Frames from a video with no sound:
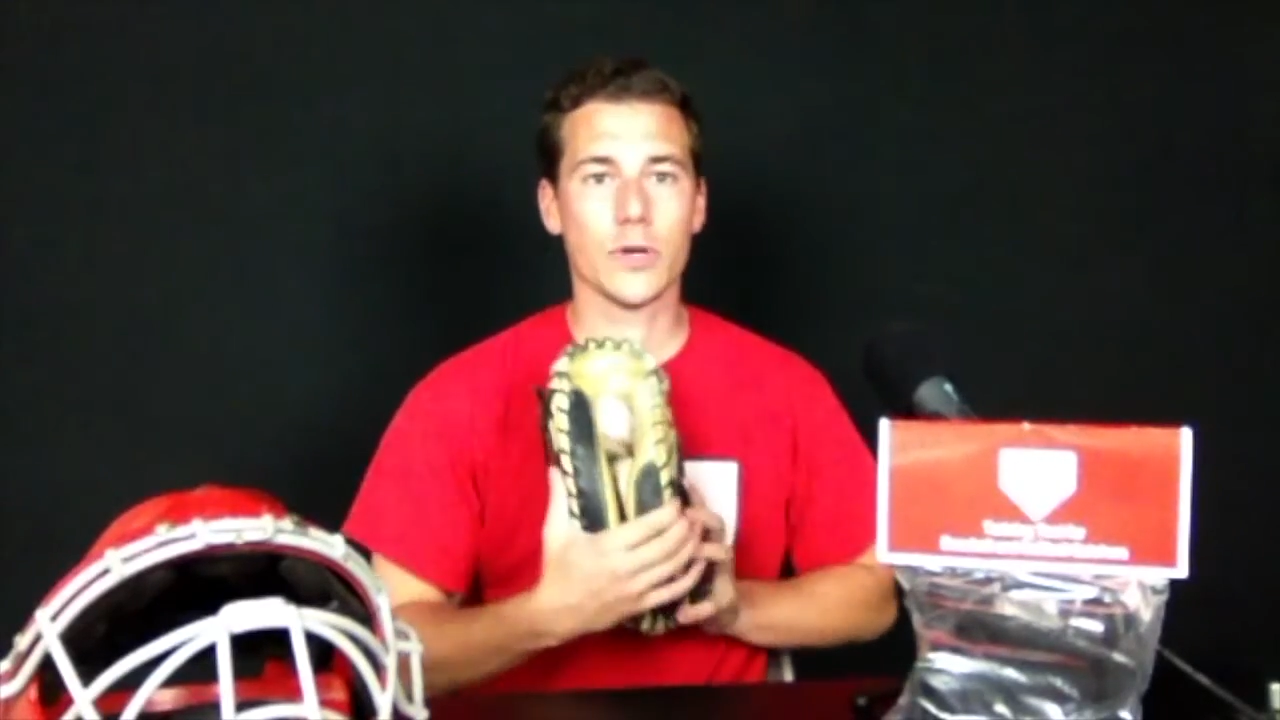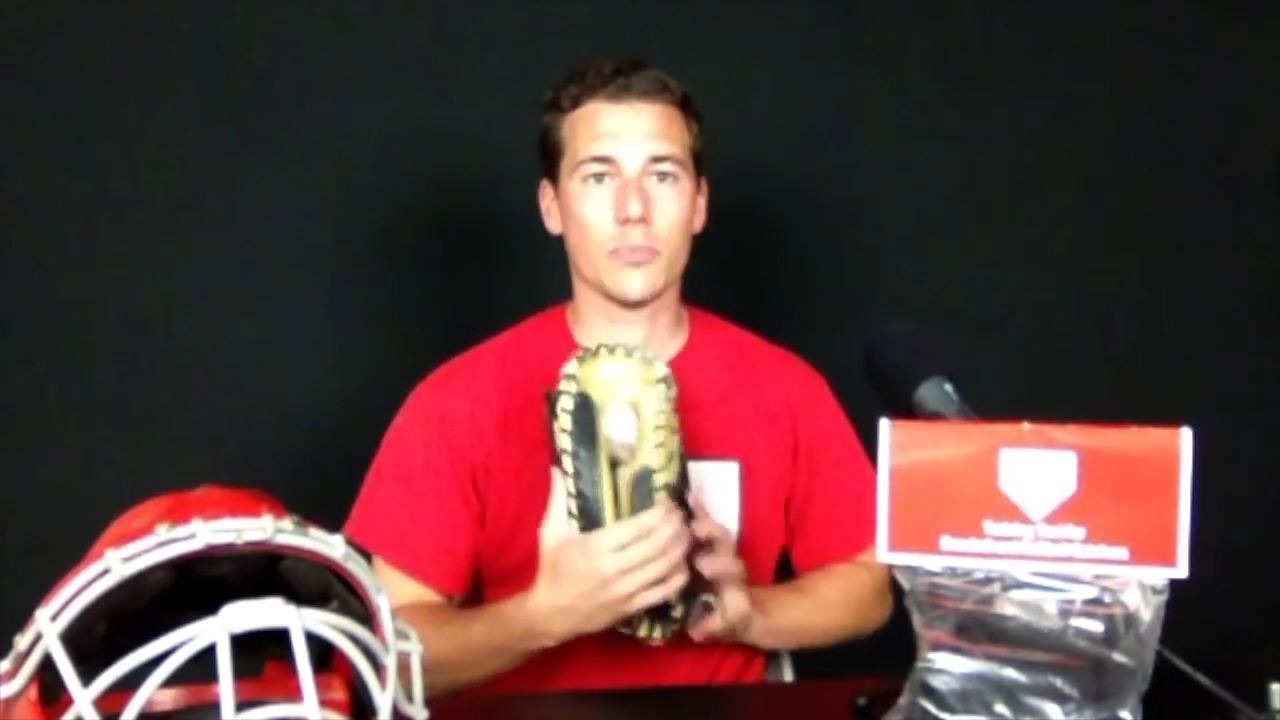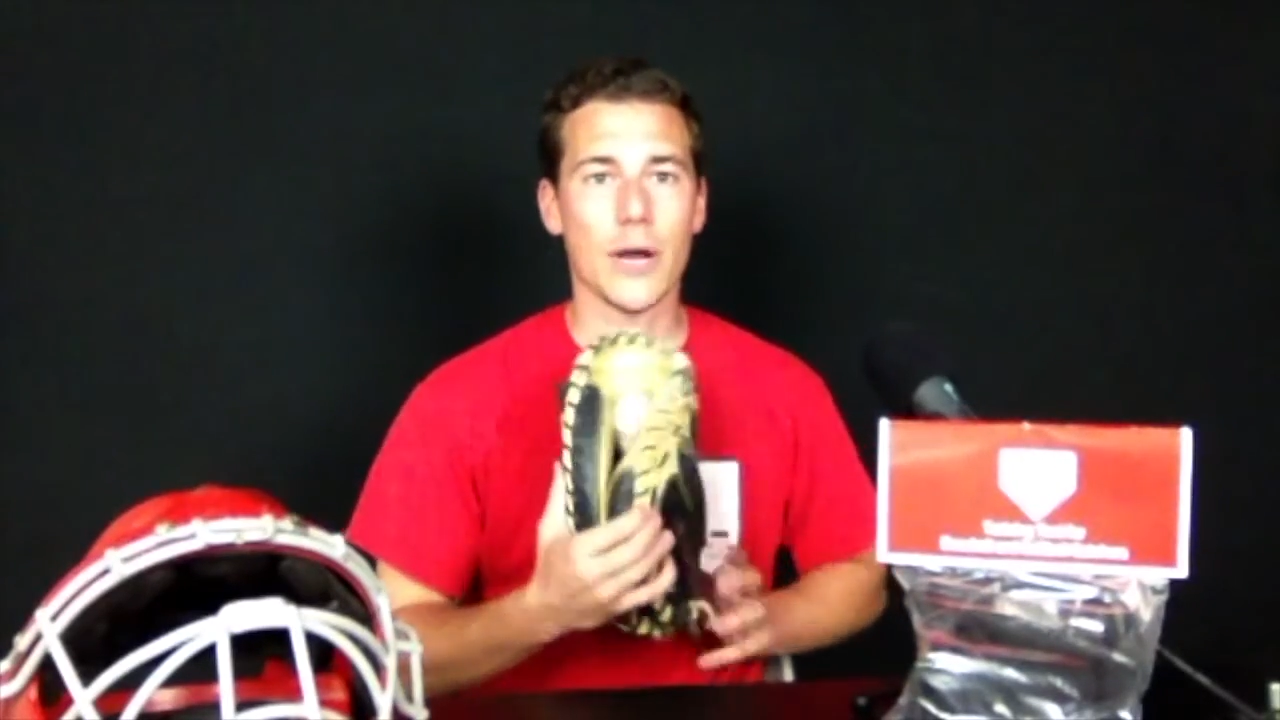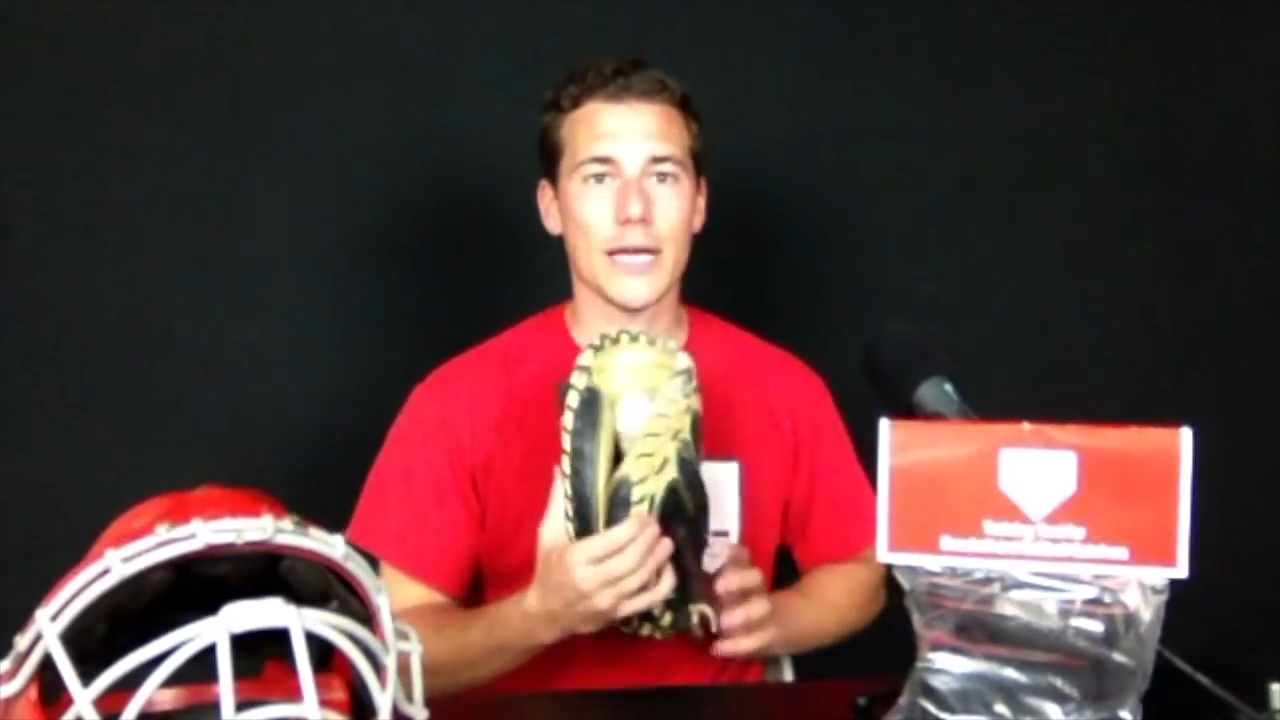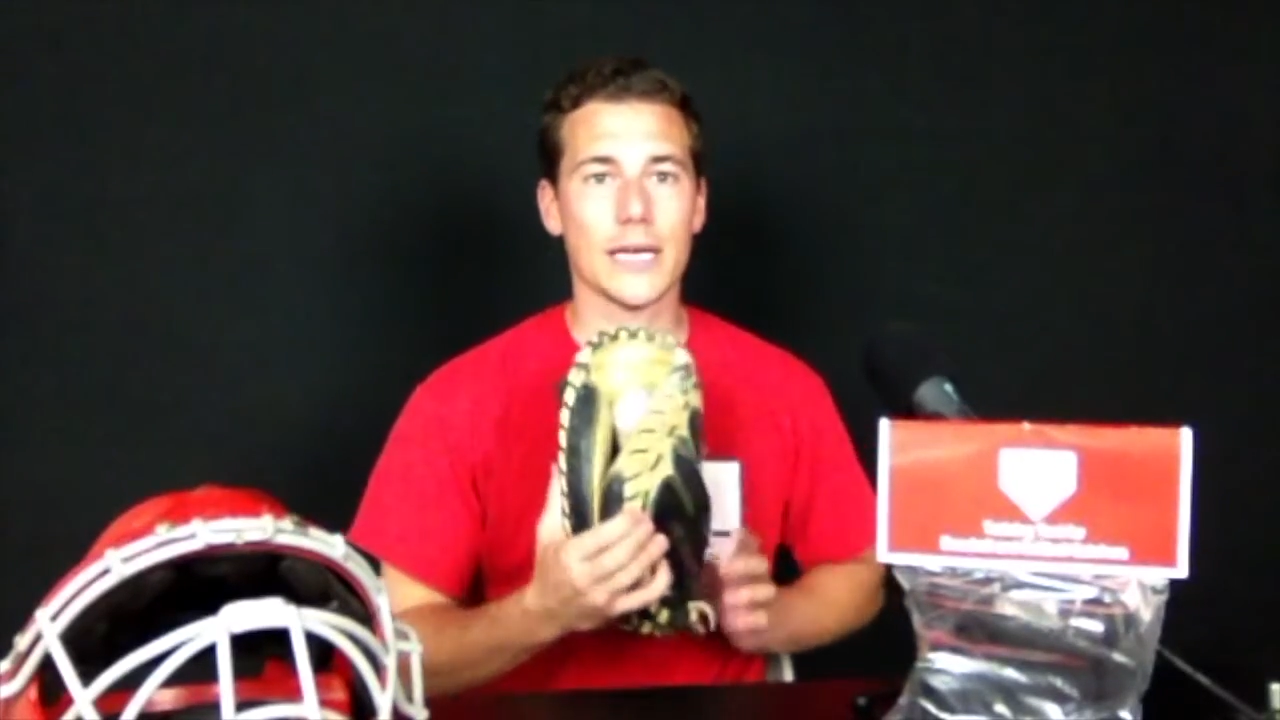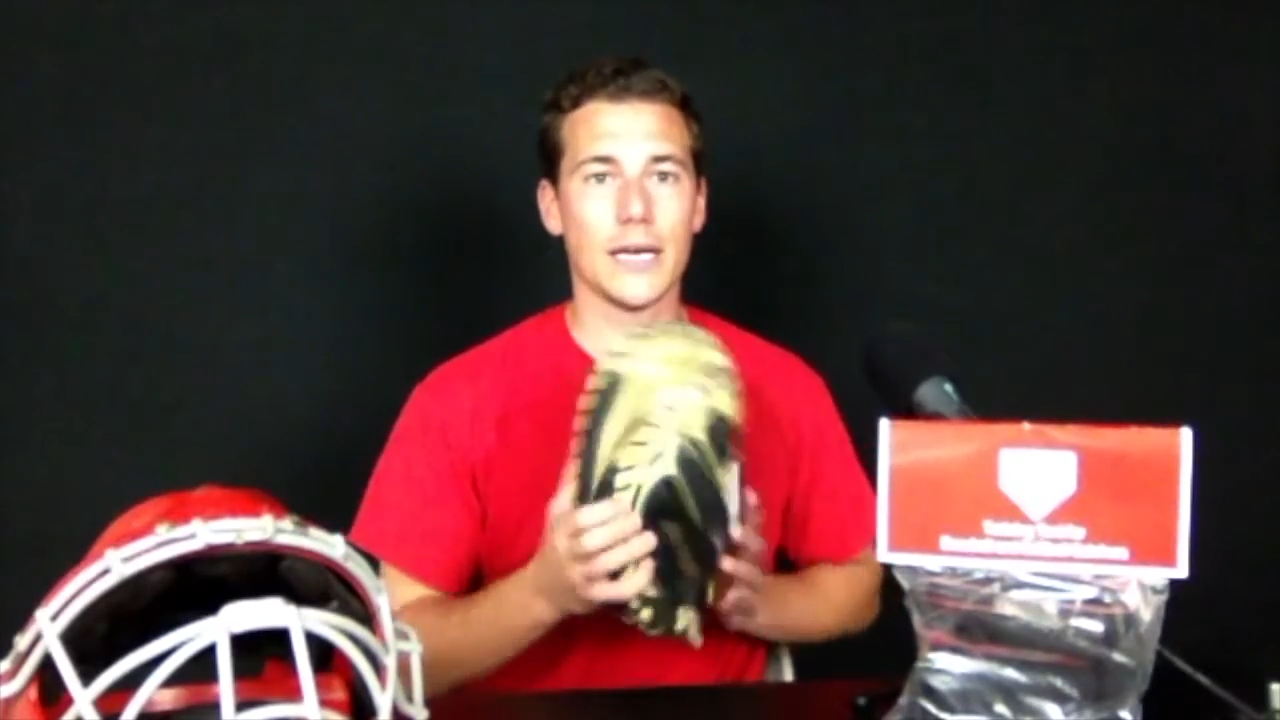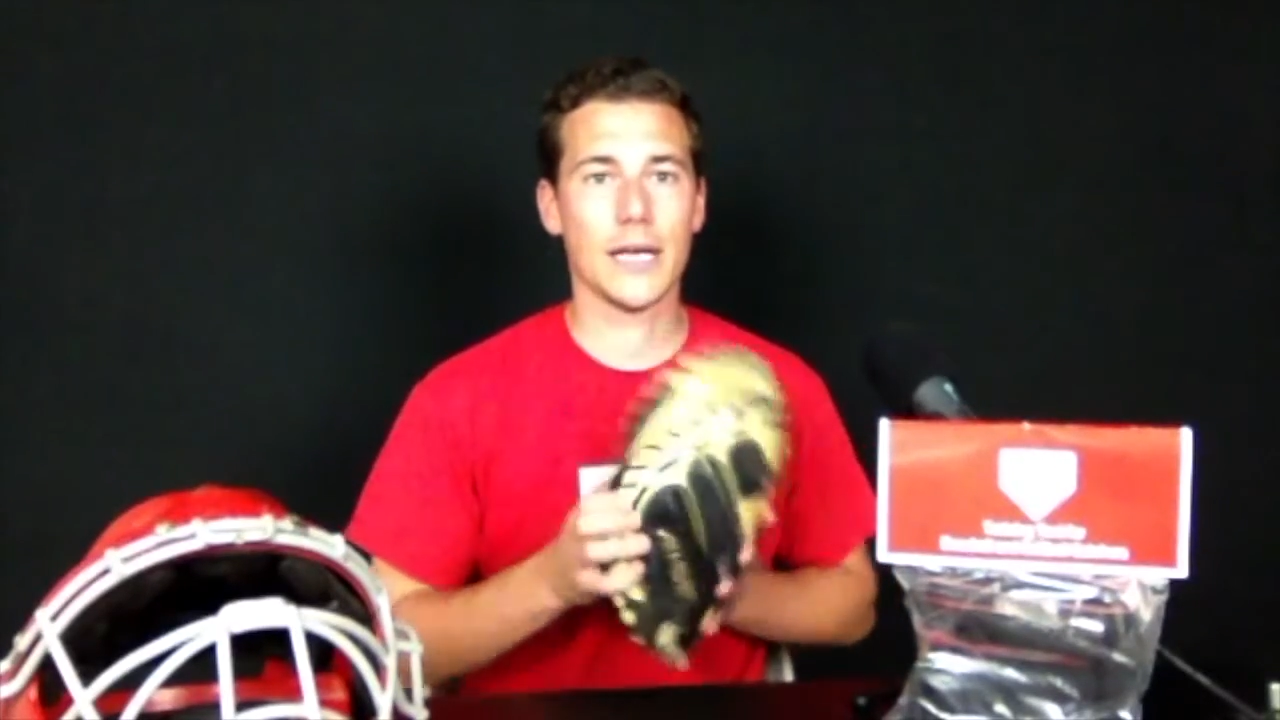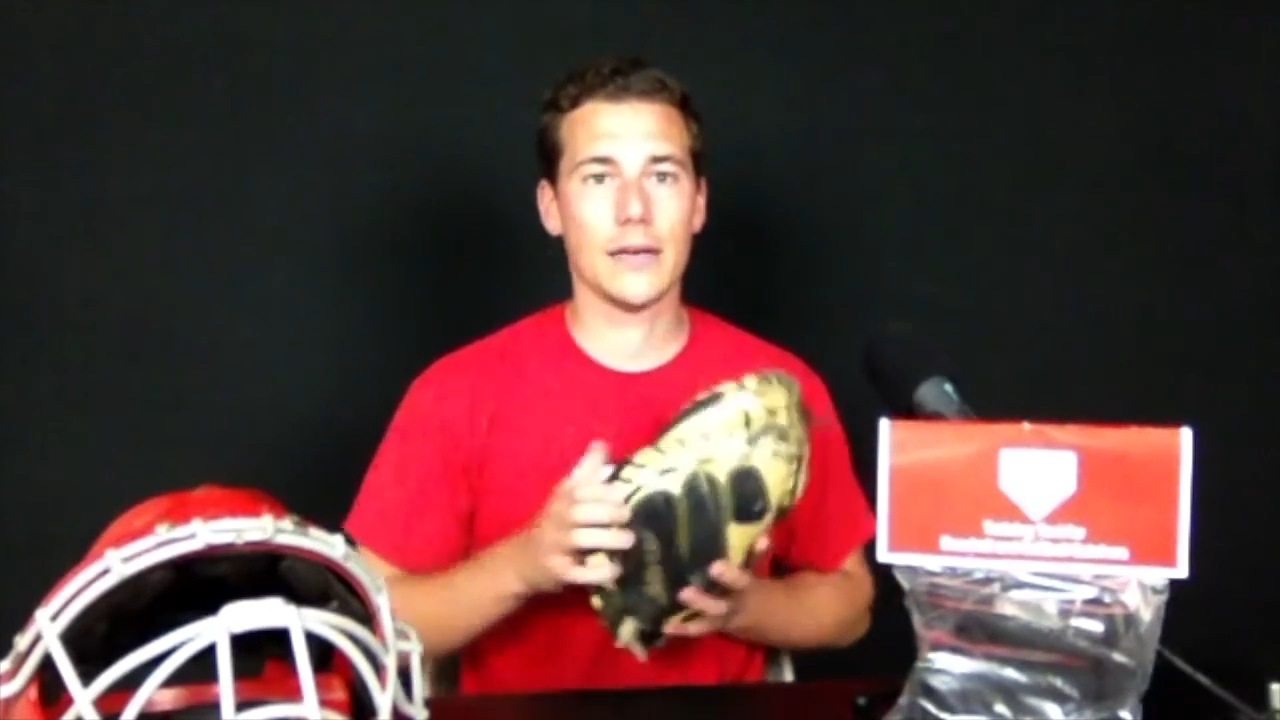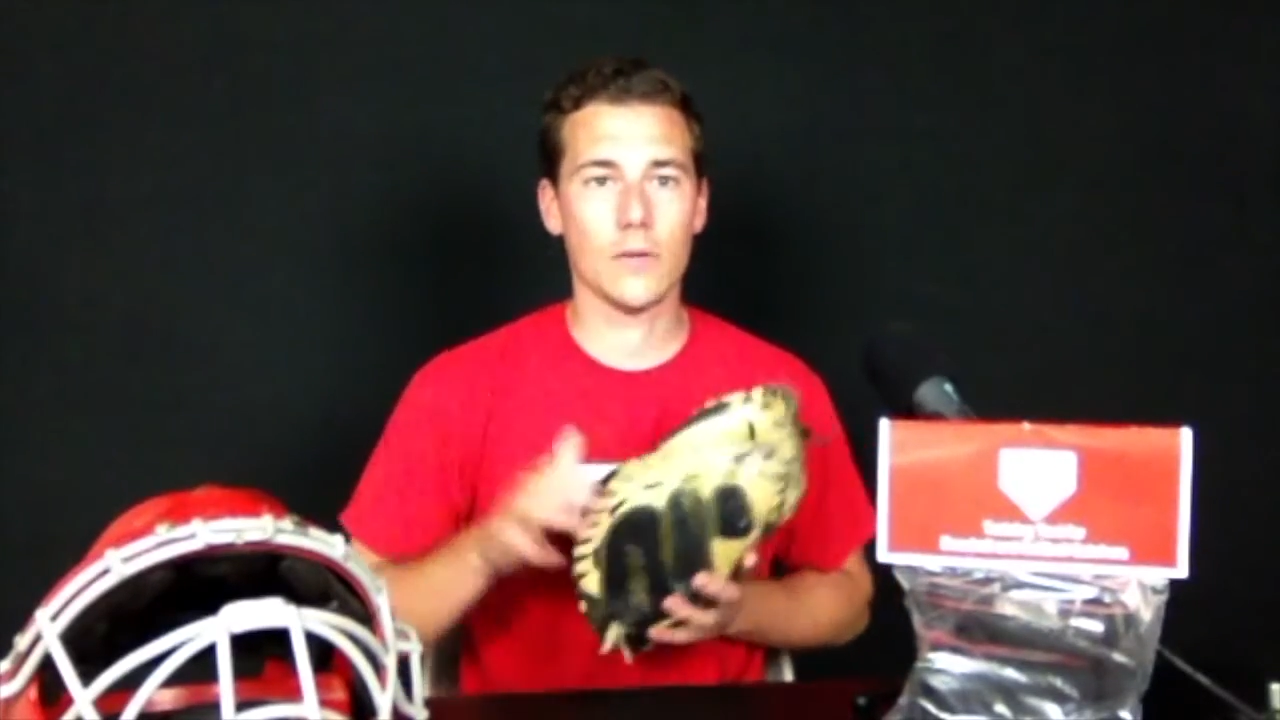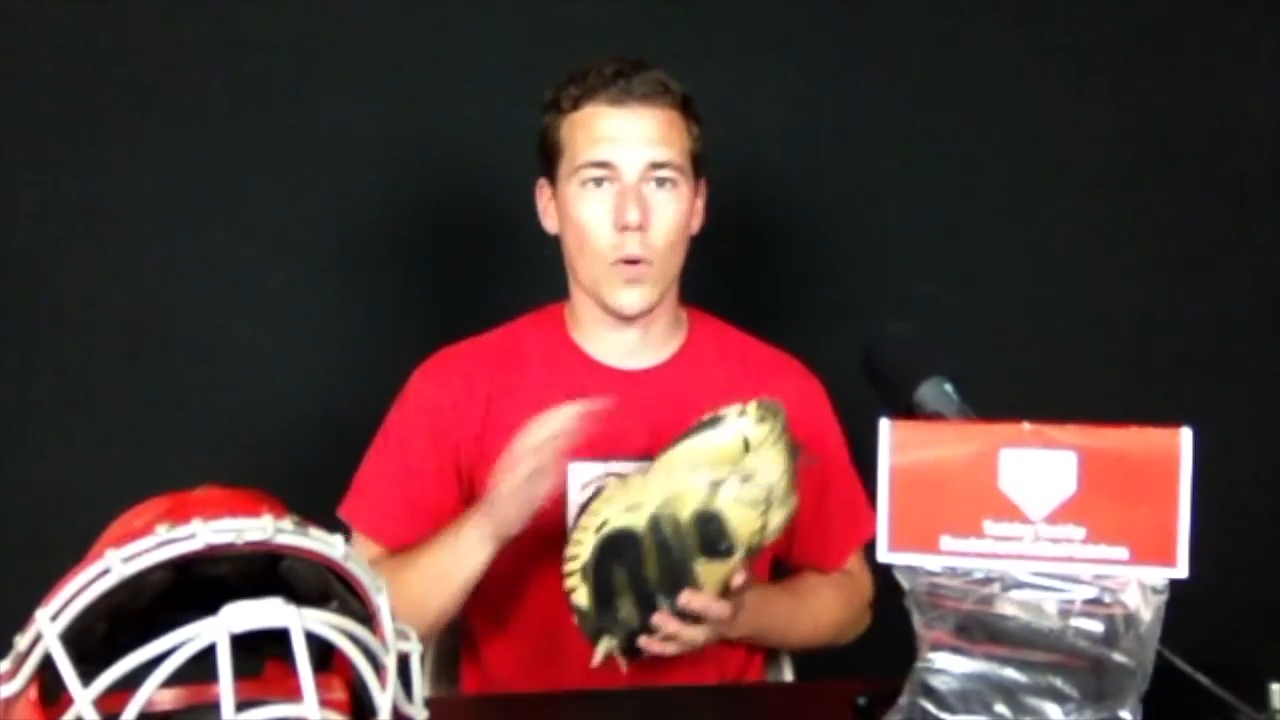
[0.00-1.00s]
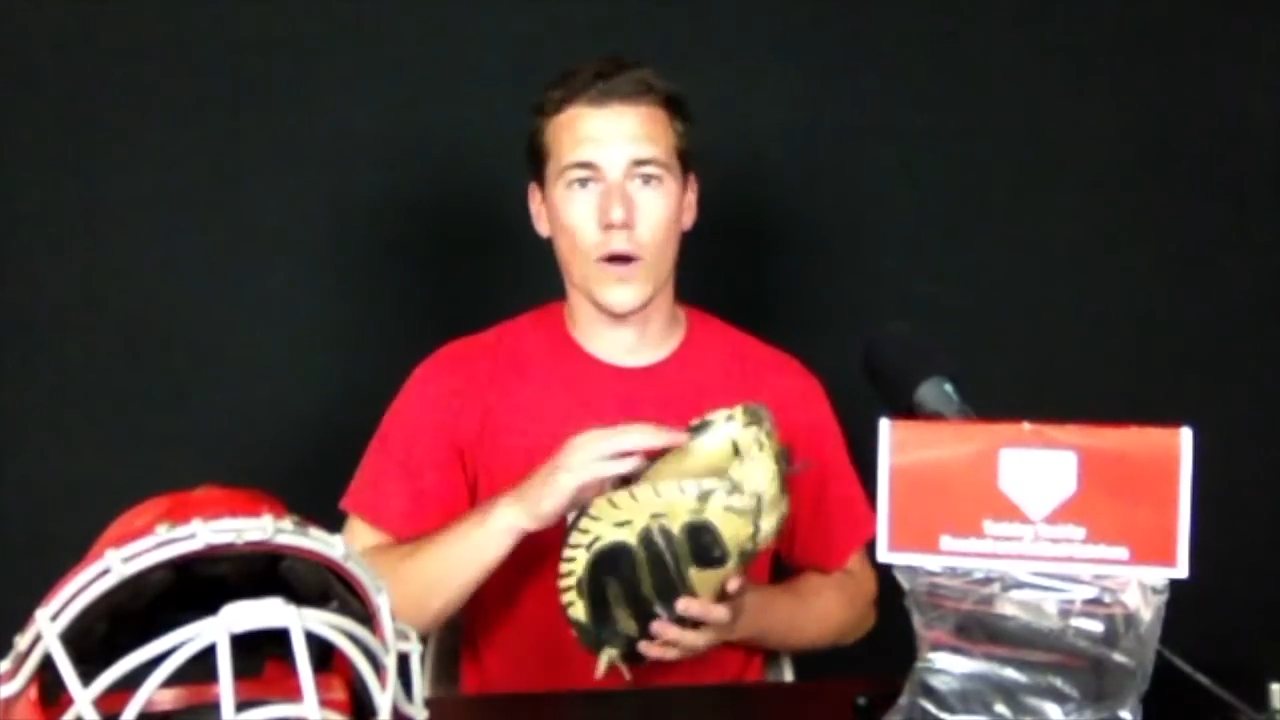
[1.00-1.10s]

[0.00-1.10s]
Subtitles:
When you're breaking it in,